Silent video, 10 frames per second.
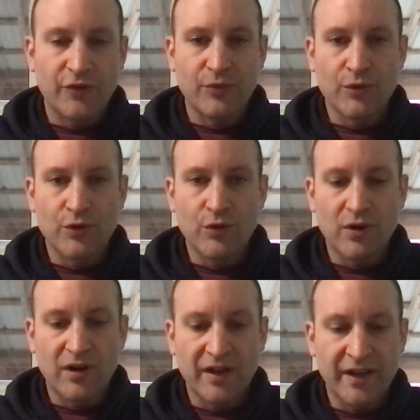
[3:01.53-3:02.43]

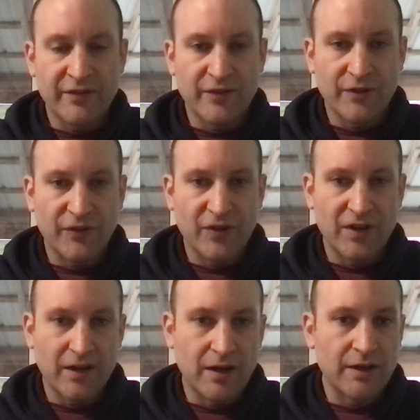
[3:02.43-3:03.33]
through in this
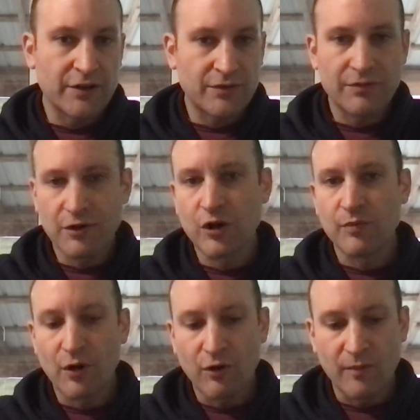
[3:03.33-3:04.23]
current
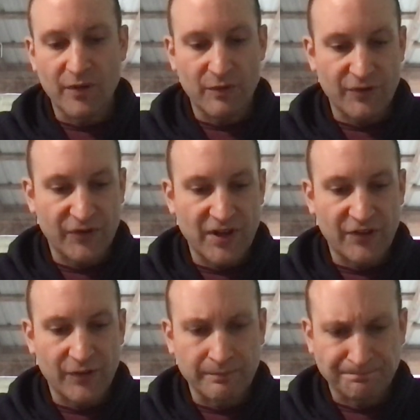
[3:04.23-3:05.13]
poem that we're
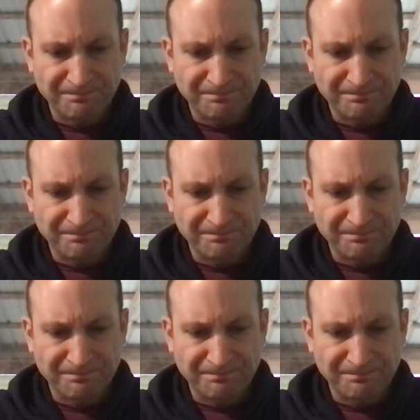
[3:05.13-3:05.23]
discussing.